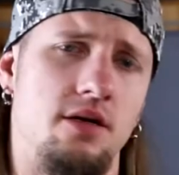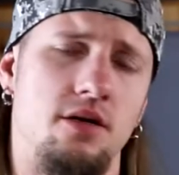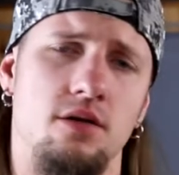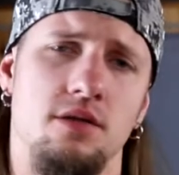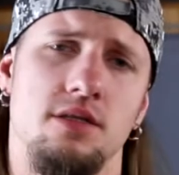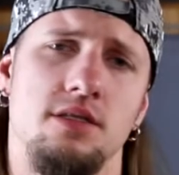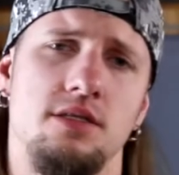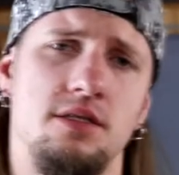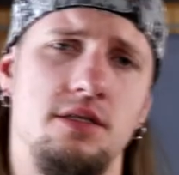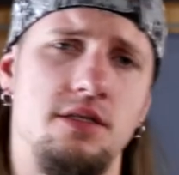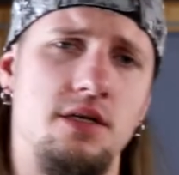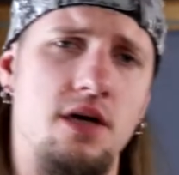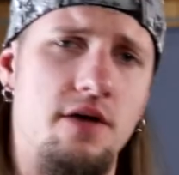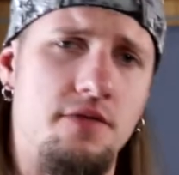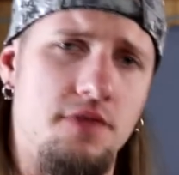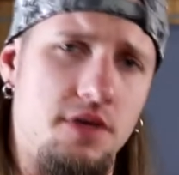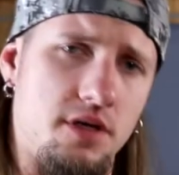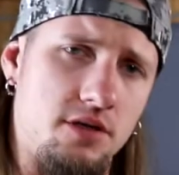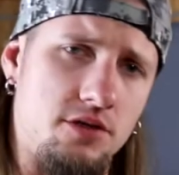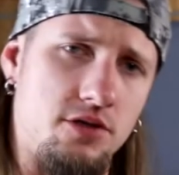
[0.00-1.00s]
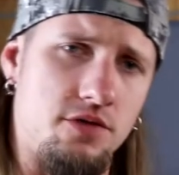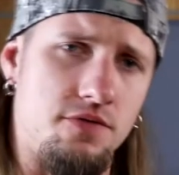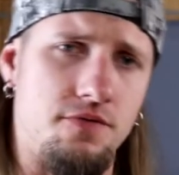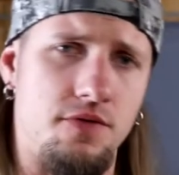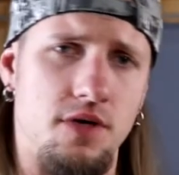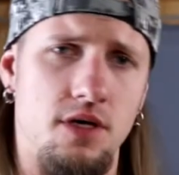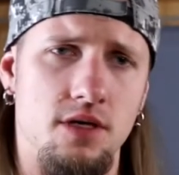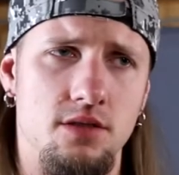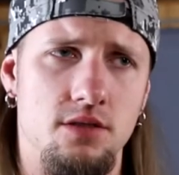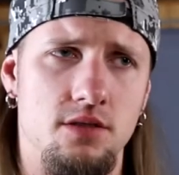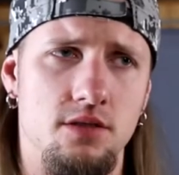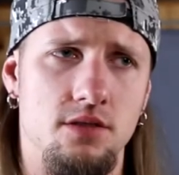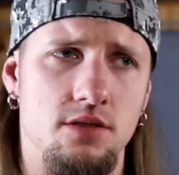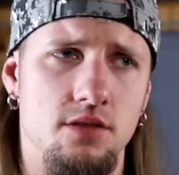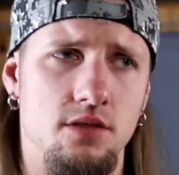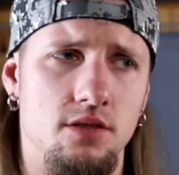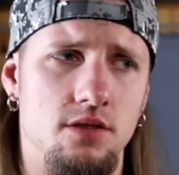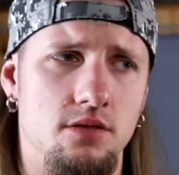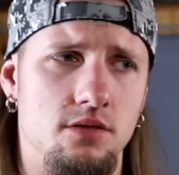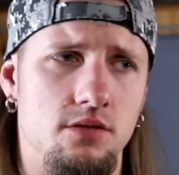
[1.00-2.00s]
and all this stuff. The
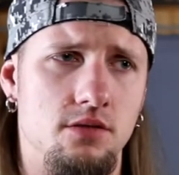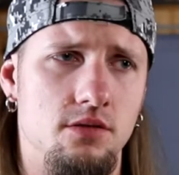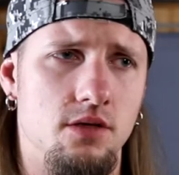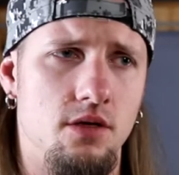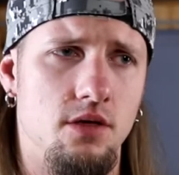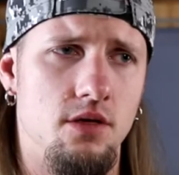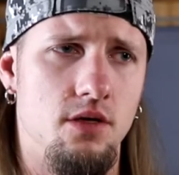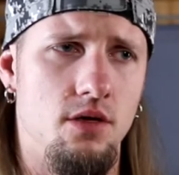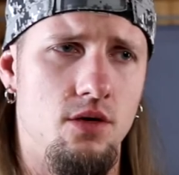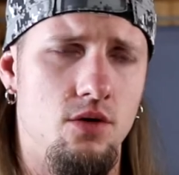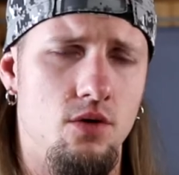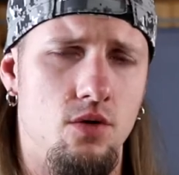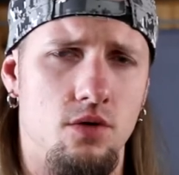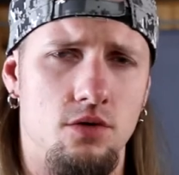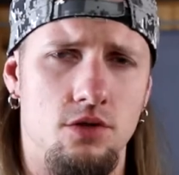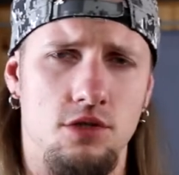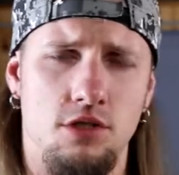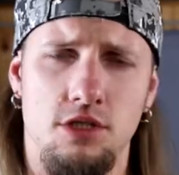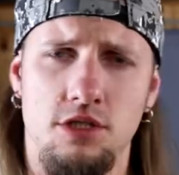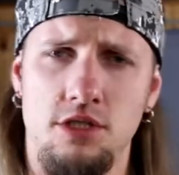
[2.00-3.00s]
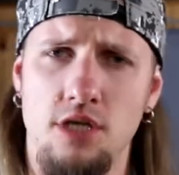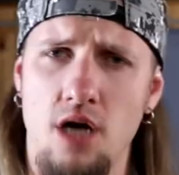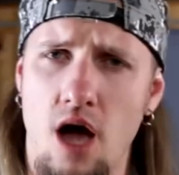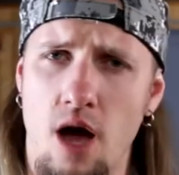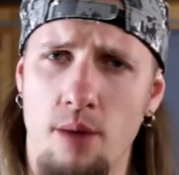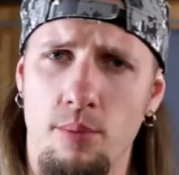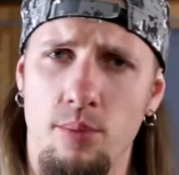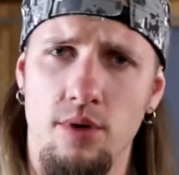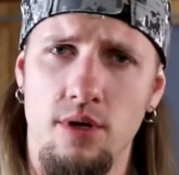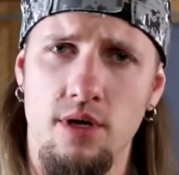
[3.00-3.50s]
interface is. Stop!